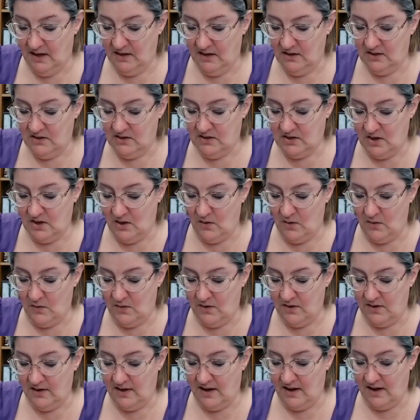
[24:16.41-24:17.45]
So
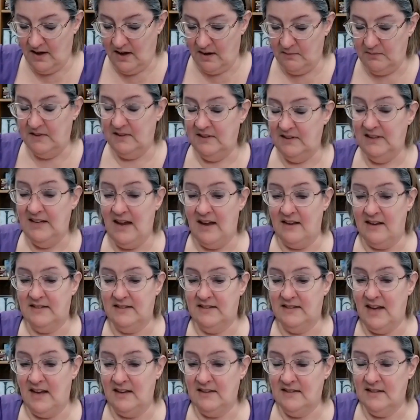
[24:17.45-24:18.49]
yes,
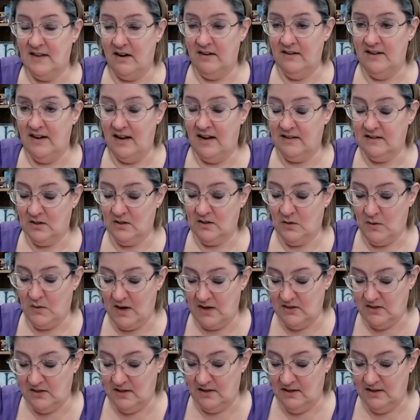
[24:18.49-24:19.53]
that's our next
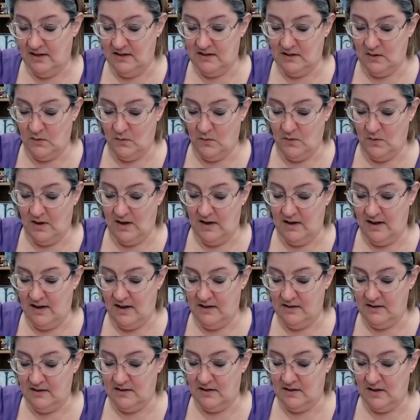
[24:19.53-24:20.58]
question is, what
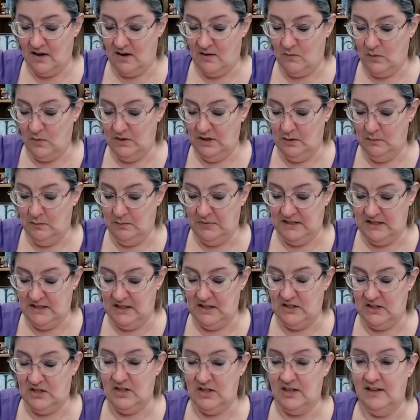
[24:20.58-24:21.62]
else will you be
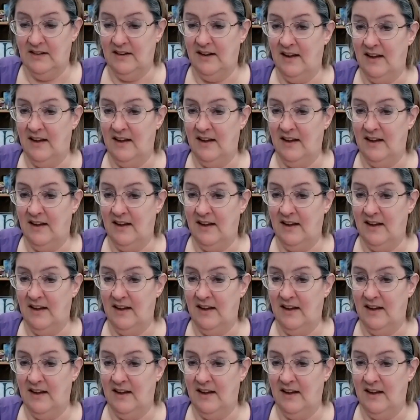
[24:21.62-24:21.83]
teaching?